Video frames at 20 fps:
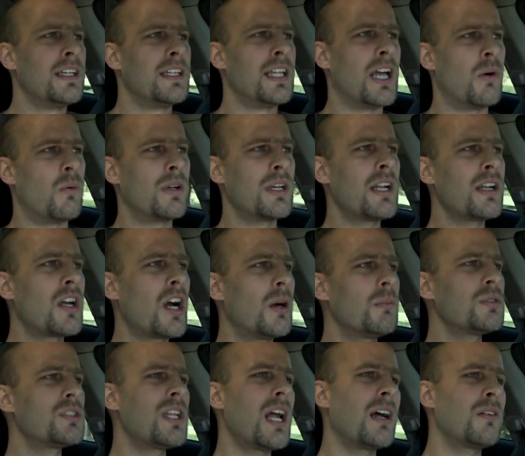Now, when it
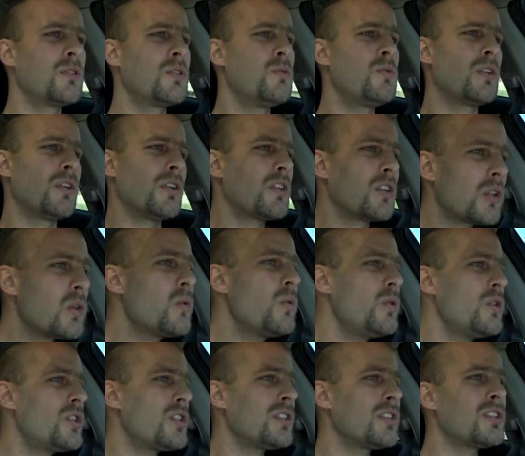comes down to
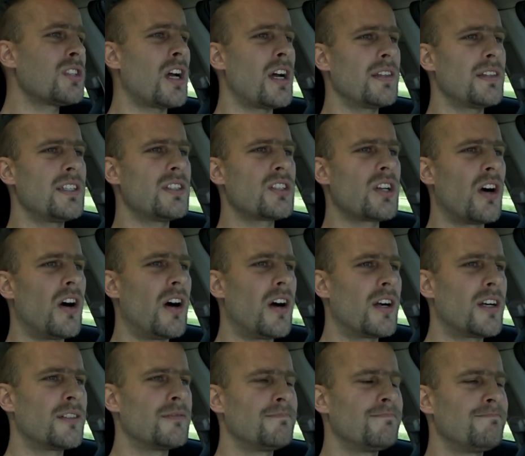conclusions on this
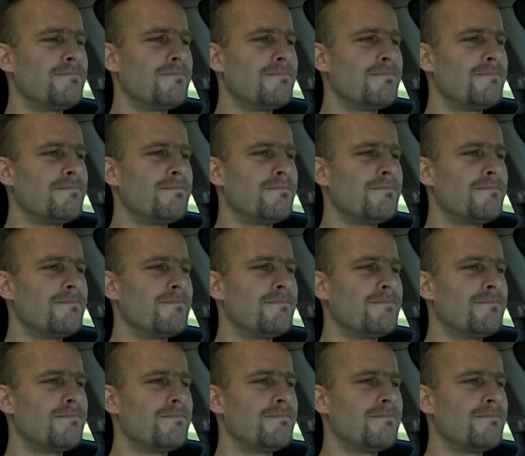car,